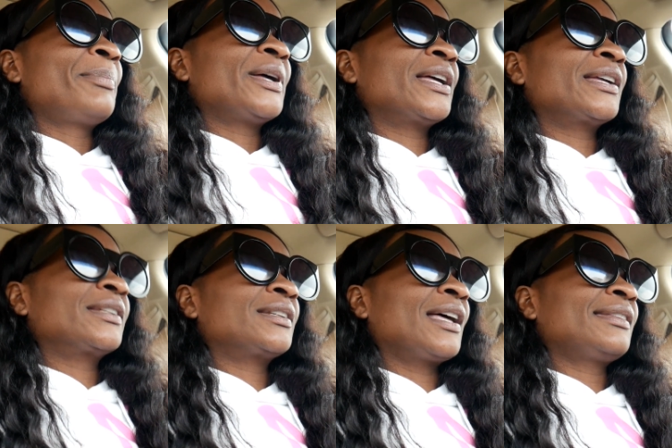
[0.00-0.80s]

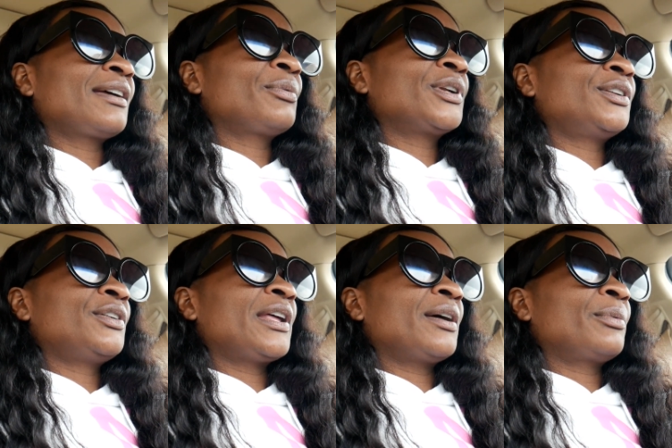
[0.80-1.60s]
but I think I want to
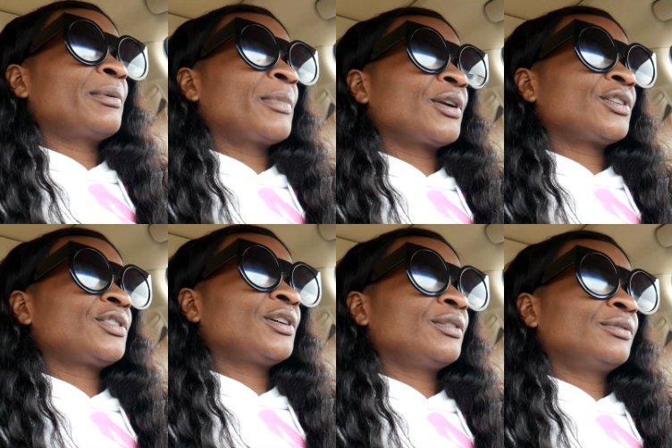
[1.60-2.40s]
do that with Murder
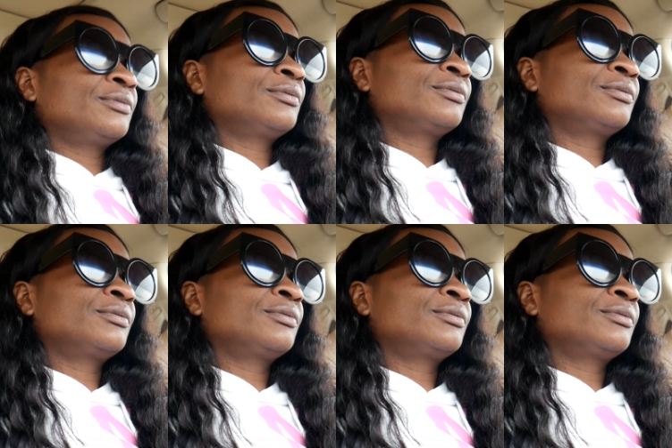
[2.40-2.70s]
Show.